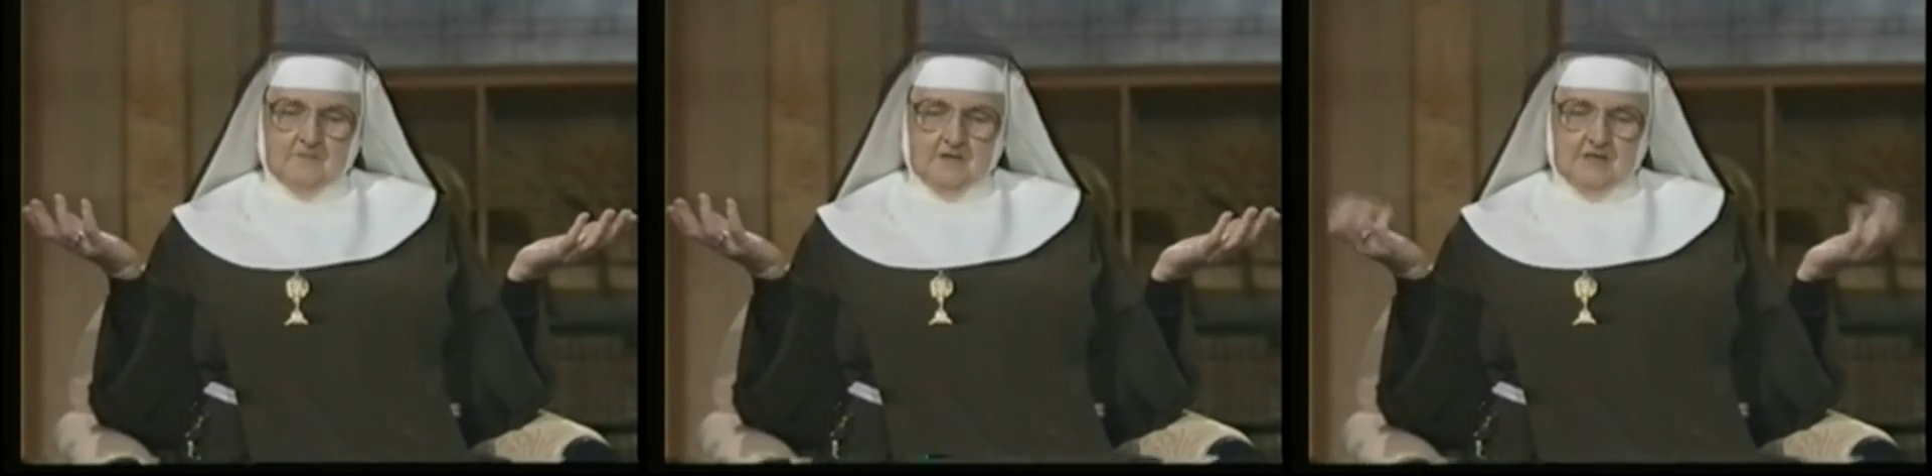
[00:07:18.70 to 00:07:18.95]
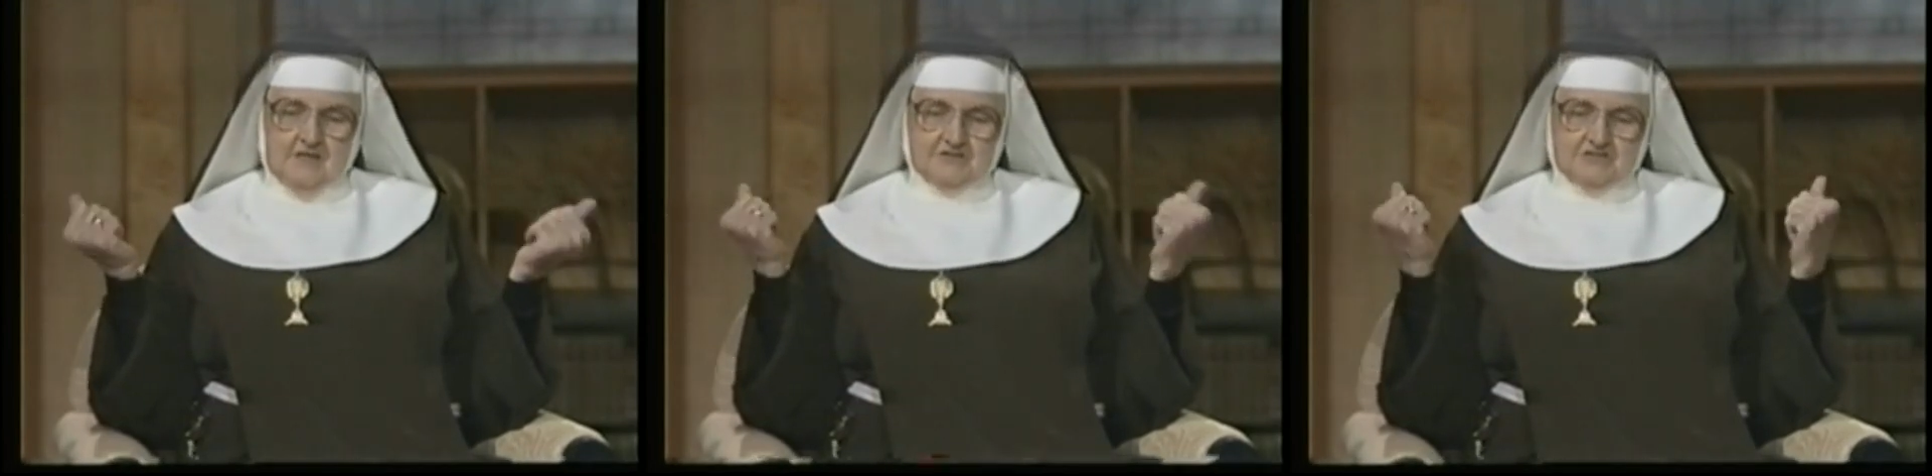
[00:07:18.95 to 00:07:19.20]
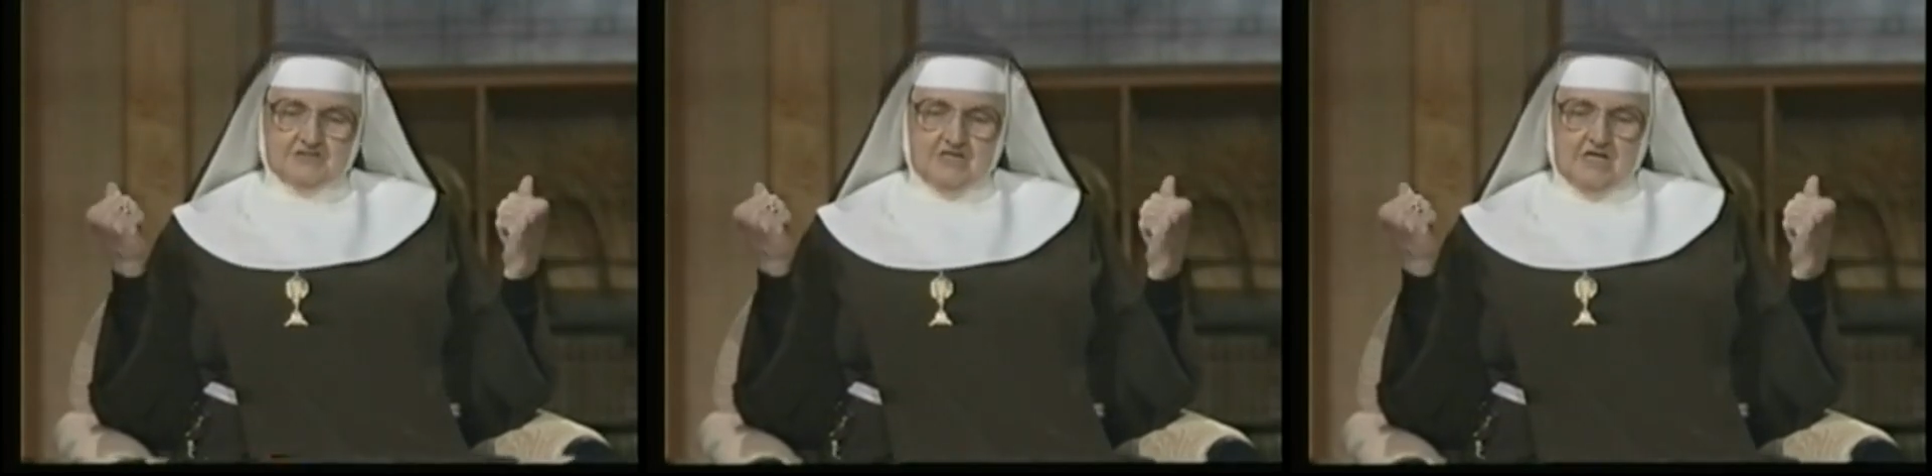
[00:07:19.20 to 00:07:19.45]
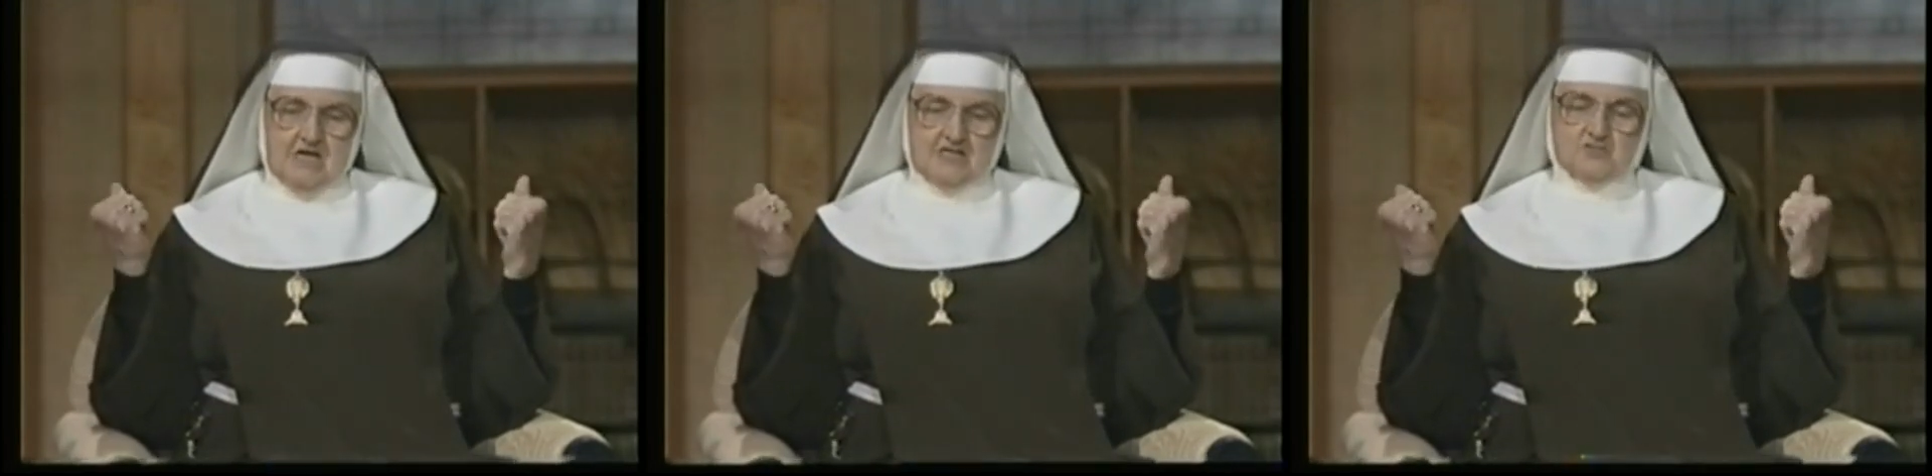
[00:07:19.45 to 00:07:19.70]
It's,
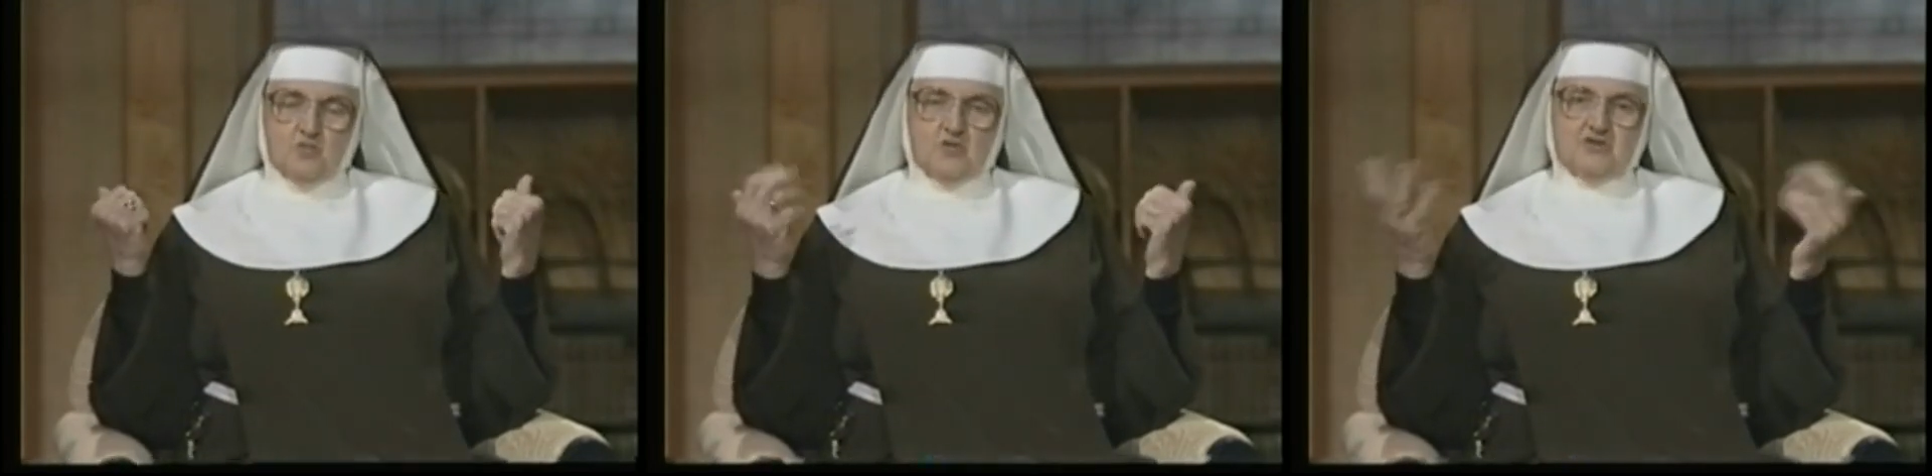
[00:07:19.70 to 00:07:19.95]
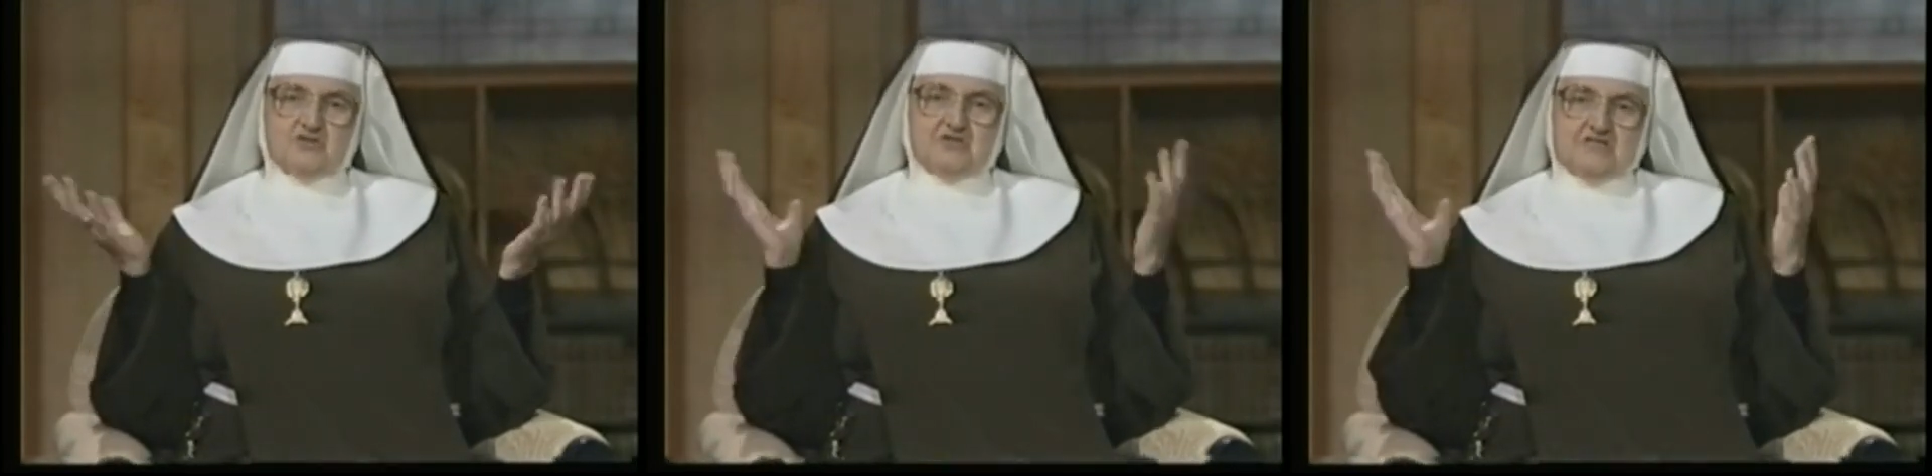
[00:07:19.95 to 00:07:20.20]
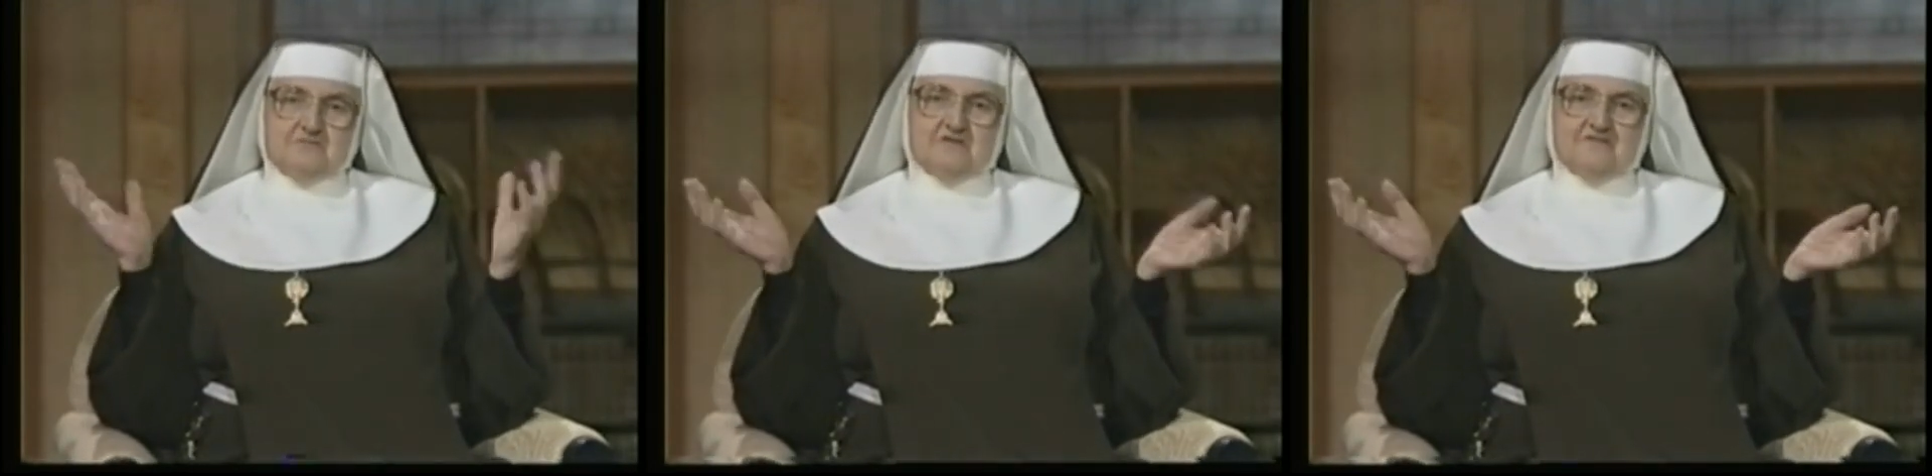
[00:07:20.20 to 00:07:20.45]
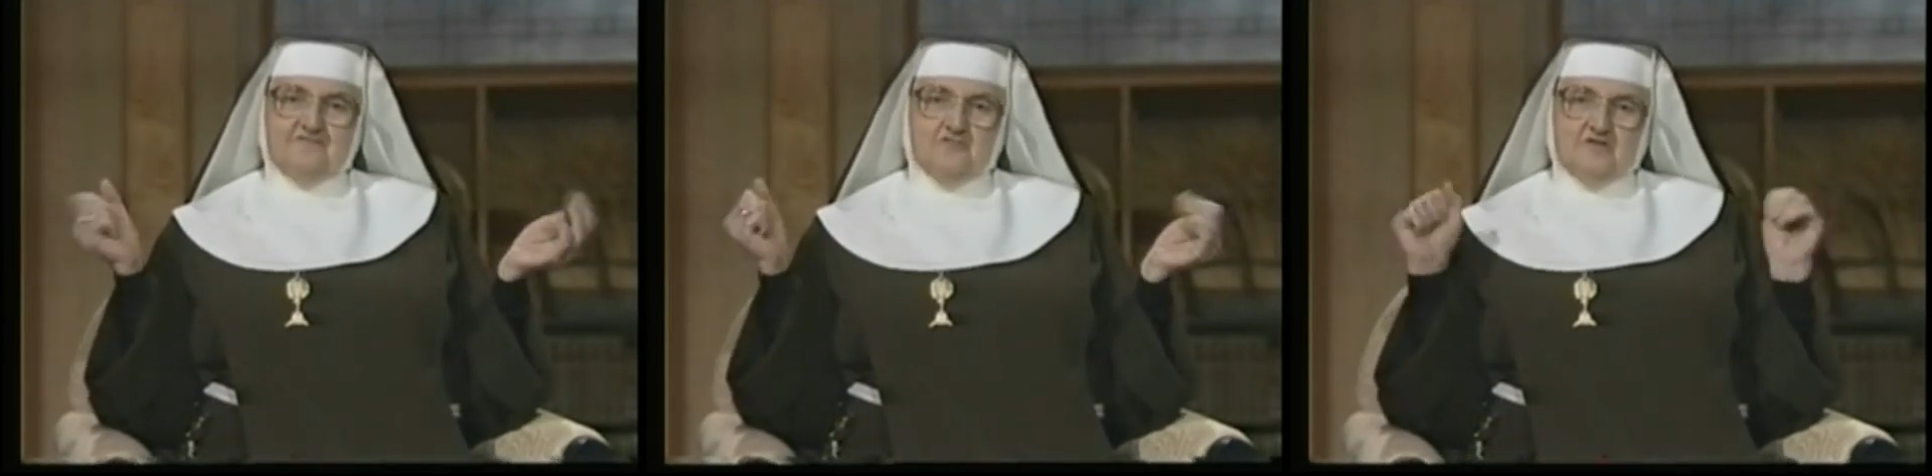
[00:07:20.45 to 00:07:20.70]
it's worse than
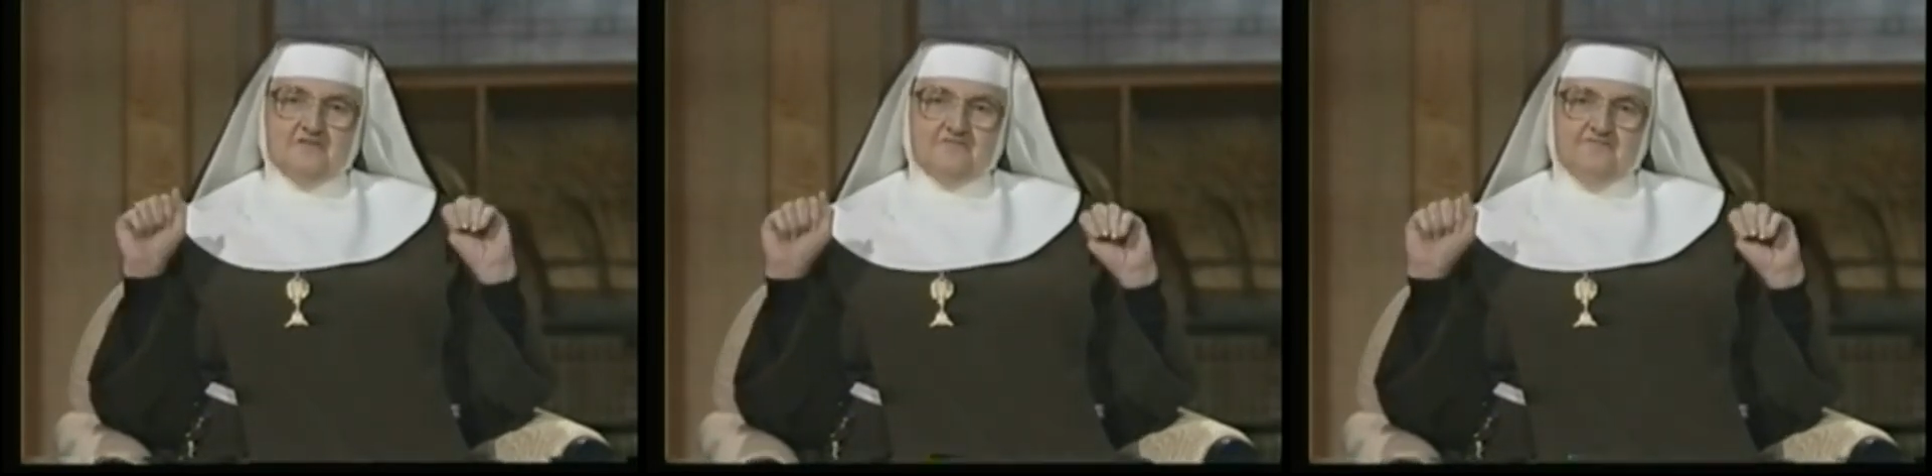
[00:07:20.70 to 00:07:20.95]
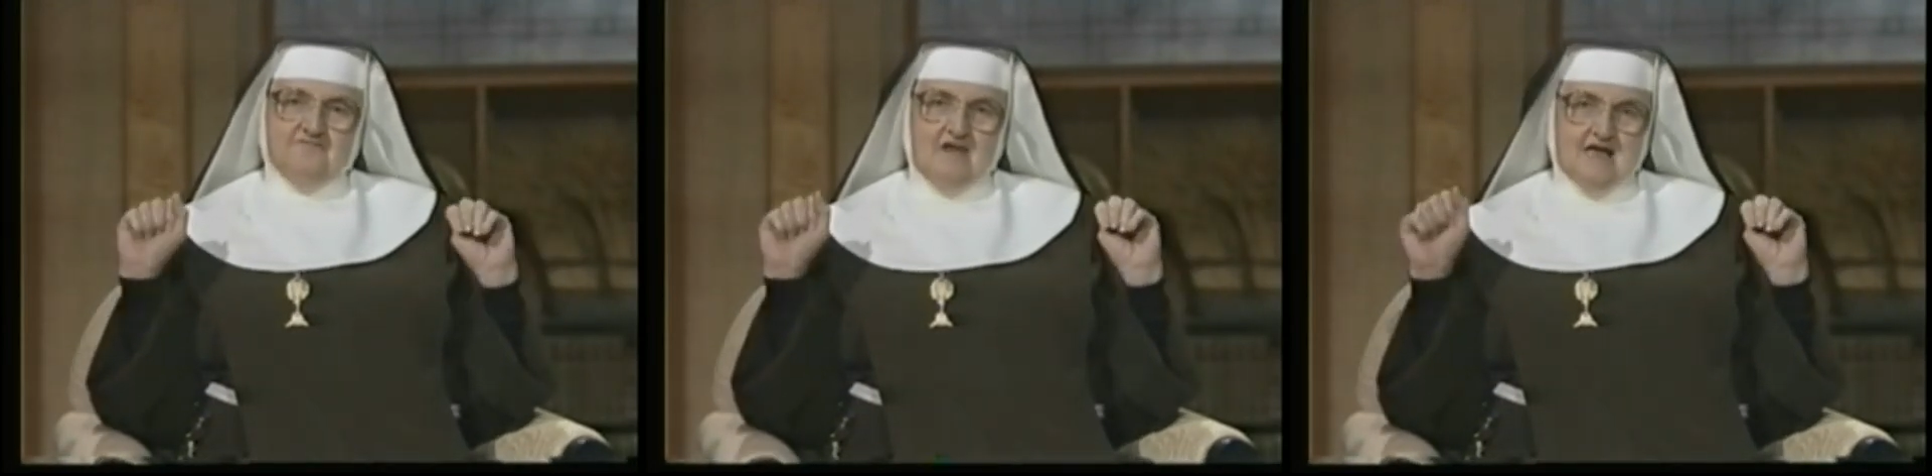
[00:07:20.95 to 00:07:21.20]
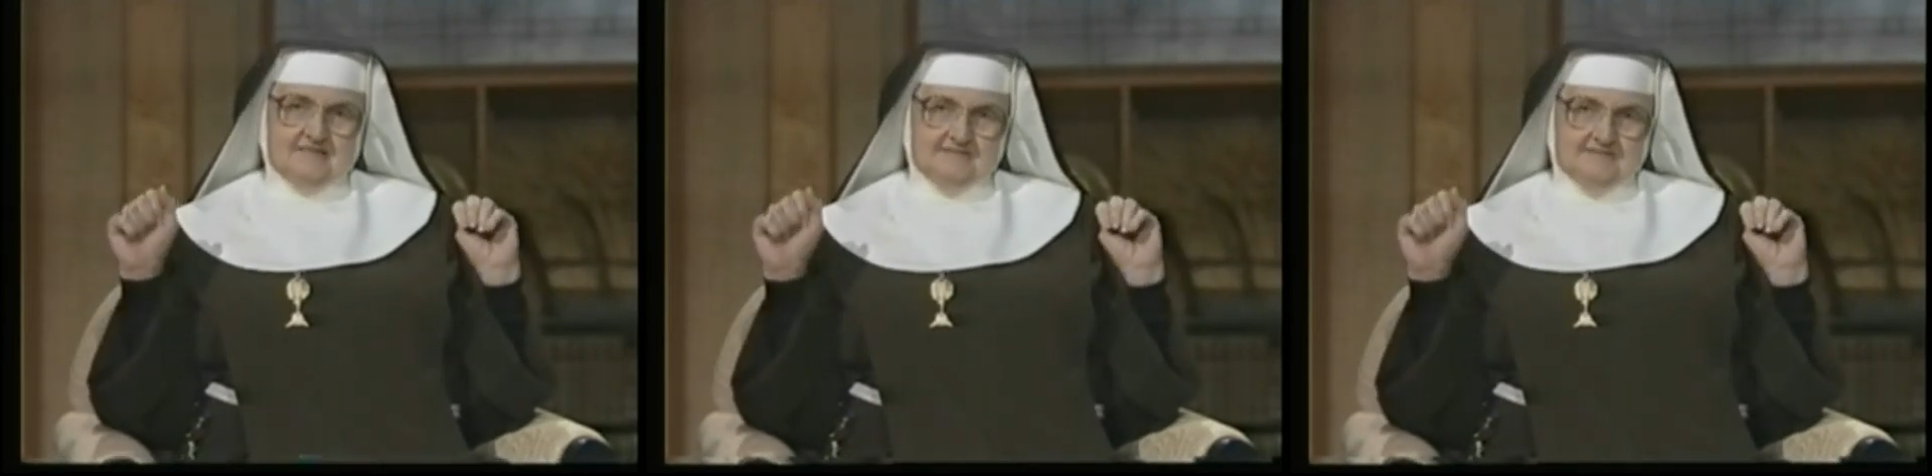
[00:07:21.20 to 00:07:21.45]
before the flood.